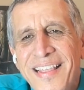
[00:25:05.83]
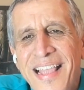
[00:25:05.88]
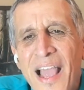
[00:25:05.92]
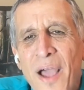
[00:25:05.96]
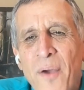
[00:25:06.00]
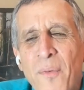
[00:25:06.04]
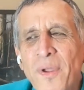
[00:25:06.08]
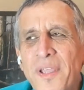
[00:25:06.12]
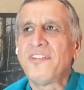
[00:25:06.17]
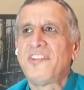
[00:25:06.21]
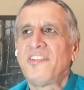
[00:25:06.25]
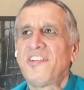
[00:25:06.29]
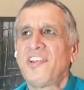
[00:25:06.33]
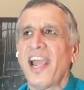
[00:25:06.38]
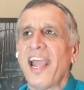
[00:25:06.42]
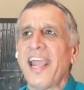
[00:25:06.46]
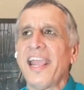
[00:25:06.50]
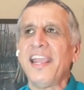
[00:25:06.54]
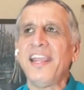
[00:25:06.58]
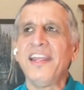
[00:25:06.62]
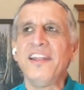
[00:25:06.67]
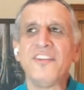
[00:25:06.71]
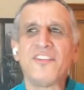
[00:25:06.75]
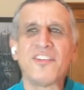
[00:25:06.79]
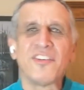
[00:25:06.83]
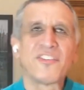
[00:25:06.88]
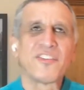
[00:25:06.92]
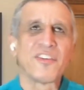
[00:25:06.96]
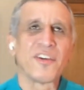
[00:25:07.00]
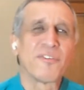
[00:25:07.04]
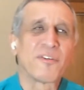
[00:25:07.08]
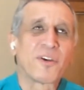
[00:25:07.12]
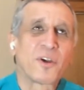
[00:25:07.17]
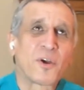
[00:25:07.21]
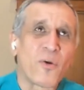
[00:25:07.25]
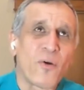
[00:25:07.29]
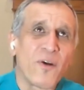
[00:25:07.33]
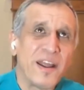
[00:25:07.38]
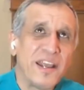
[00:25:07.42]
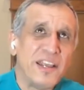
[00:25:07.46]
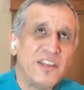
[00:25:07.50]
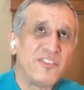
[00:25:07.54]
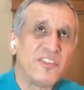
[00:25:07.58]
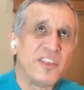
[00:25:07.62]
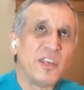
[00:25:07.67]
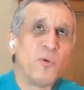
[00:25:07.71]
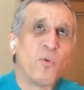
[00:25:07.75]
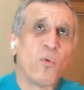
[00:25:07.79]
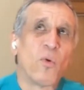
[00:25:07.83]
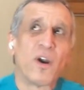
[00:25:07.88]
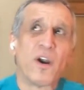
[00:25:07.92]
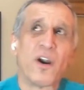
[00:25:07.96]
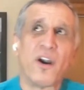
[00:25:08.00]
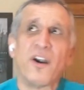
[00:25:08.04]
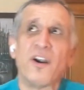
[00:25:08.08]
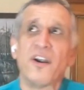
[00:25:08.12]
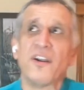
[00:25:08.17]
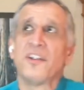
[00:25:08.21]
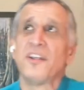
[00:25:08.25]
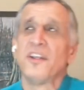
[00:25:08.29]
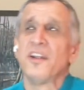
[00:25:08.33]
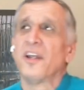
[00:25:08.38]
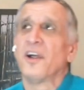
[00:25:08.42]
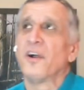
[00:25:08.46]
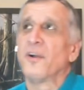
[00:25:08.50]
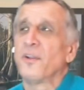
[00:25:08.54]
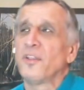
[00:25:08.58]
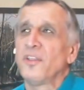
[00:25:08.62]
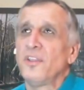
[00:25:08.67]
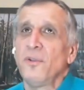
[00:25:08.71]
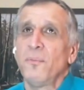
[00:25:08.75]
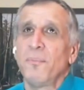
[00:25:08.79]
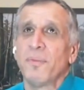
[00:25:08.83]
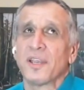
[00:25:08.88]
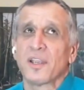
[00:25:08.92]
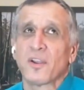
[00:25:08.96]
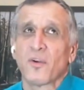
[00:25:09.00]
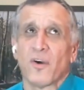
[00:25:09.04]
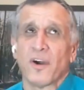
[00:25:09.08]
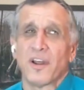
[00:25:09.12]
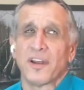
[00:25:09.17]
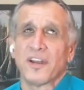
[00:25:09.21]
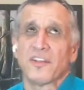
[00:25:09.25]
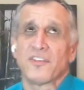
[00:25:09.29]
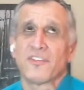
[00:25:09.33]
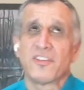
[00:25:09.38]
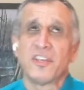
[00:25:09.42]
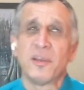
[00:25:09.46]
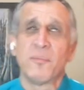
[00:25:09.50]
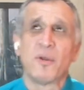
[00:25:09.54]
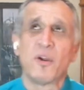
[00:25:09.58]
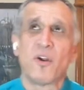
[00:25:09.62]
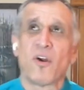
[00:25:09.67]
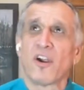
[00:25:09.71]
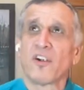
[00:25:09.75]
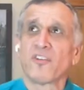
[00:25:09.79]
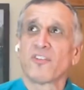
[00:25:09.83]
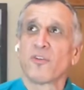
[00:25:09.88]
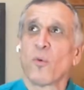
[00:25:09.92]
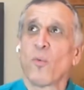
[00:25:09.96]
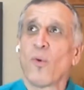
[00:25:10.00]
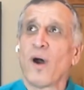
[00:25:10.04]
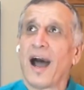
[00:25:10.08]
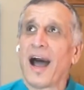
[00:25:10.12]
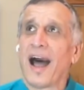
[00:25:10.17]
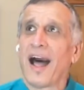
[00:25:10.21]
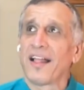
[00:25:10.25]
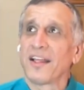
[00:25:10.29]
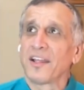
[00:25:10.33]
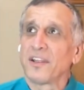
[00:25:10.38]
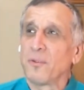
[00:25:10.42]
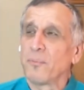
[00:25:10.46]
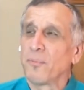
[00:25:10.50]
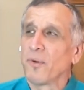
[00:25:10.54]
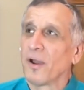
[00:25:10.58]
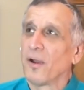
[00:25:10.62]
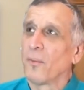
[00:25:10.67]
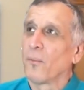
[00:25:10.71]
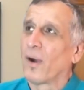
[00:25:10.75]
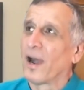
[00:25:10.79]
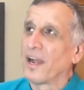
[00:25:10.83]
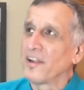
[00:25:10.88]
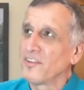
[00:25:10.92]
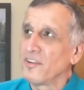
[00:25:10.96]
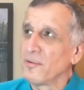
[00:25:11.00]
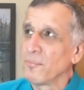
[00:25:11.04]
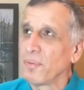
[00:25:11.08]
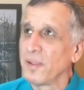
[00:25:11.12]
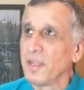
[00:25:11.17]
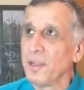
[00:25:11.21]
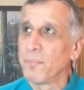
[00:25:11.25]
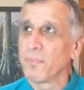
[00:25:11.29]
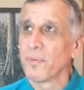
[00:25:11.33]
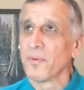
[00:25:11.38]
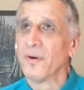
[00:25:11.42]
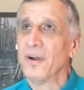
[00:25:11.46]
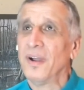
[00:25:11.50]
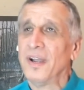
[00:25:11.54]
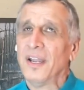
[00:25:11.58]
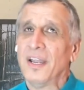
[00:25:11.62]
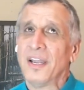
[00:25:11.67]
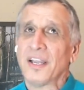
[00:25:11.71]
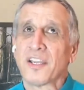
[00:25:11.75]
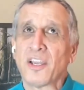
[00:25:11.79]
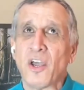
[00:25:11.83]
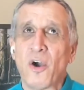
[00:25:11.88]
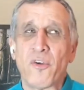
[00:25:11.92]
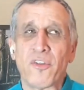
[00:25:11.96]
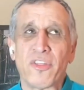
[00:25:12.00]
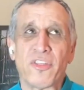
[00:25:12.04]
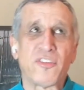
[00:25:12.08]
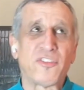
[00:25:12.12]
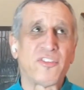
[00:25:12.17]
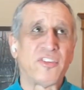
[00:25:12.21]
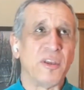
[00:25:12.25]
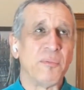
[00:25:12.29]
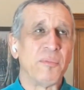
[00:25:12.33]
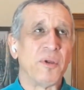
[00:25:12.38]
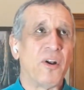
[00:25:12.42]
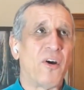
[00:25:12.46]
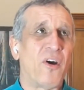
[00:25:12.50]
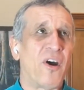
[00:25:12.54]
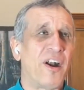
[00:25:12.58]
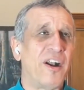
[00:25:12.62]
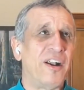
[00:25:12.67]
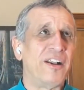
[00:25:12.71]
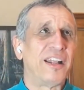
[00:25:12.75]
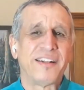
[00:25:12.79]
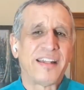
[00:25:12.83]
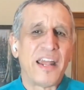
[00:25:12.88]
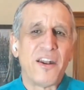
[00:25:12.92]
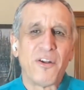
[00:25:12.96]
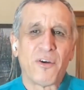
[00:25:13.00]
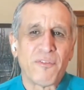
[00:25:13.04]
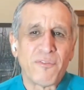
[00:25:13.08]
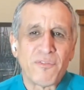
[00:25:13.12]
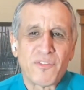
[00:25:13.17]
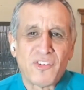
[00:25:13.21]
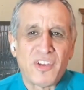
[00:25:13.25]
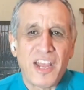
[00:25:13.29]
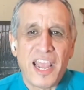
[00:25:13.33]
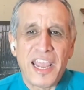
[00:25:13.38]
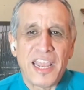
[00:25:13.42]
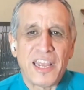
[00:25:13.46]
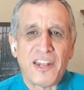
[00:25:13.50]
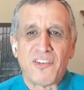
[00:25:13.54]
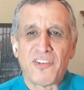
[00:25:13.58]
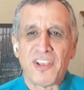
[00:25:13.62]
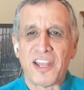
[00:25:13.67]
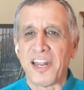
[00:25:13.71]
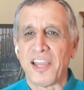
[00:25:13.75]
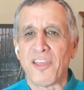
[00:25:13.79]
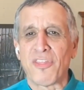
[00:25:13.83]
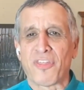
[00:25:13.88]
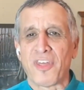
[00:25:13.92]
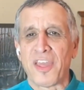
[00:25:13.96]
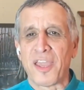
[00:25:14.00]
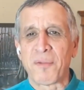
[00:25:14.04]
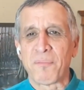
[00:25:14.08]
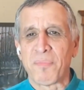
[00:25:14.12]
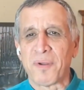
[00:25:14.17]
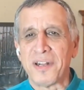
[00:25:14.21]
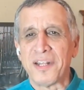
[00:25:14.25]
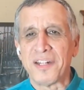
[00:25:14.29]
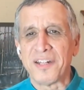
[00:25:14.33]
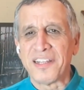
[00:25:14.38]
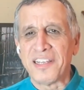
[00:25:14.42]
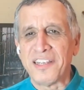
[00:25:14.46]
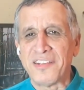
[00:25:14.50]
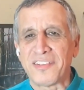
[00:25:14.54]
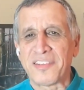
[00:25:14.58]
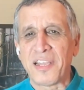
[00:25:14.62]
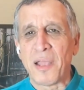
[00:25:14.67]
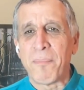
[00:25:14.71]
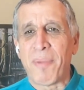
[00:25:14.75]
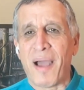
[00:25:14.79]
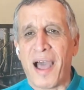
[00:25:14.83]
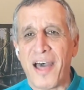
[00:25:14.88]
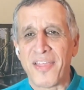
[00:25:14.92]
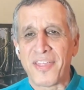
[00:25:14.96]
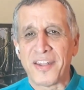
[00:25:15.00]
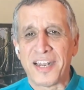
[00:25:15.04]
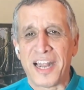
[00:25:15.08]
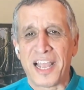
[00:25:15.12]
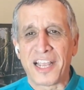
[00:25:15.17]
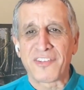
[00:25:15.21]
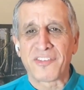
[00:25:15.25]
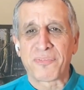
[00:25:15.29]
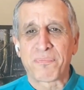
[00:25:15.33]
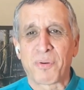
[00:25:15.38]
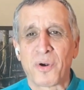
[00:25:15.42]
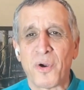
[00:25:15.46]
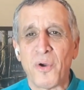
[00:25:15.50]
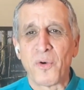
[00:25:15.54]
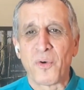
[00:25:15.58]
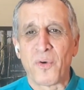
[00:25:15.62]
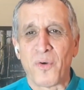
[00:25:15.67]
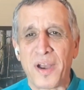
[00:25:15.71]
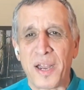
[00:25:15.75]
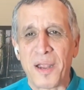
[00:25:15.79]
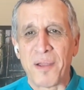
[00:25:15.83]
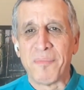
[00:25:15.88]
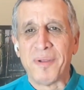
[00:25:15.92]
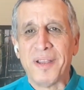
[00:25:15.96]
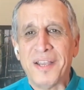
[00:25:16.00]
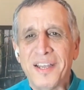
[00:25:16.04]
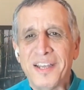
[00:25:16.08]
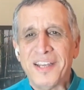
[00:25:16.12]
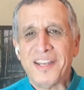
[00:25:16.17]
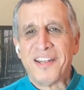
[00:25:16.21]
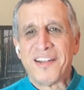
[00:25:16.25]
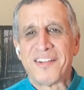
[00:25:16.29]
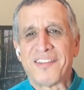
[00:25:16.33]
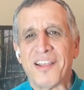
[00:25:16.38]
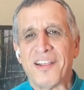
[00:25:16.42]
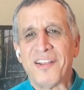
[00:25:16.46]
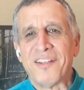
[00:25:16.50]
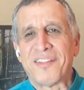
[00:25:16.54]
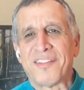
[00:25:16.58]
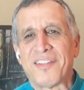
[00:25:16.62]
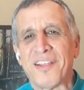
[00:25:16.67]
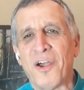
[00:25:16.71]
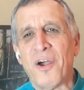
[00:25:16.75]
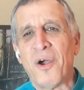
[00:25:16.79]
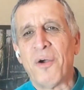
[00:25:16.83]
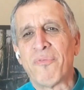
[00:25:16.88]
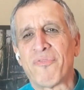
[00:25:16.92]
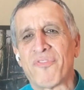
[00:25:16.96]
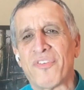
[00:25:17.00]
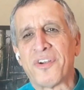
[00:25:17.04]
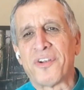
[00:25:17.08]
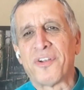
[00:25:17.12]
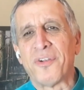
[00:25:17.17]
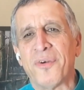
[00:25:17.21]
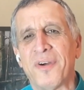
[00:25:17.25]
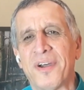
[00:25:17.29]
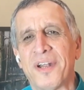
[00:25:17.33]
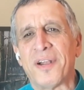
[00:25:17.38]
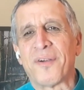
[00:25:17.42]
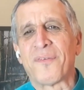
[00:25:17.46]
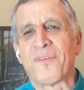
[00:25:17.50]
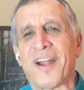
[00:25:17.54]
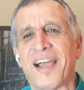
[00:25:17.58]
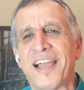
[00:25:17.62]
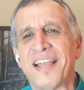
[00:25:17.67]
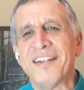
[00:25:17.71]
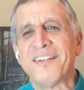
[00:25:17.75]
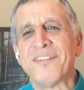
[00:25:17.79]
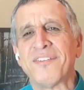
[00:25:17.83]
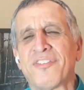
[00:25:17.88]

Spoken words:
Yeah, well, change is a crazy word. You know, you've been going to seminars a while and you've been watching people go to the seminar and they don't change anything, but at least they buy the next program to hope we're doing it right.